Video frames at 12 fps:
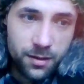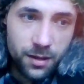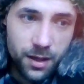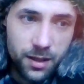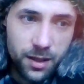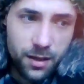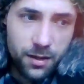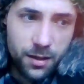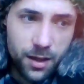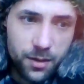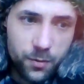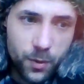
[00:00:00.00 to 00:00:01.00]

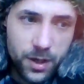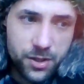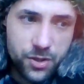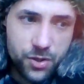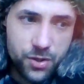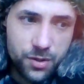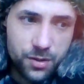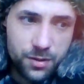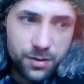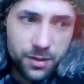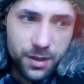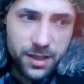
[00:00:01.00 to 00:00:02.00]
in which,
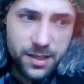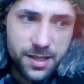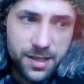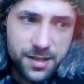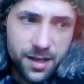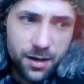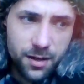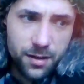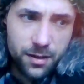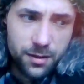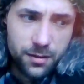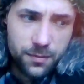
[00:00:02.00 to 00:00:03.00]
like, say
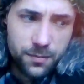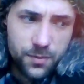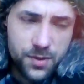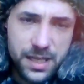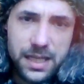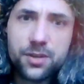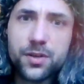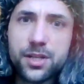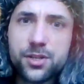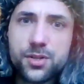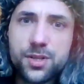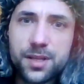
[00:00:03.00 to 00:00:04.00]
certain sea creatures,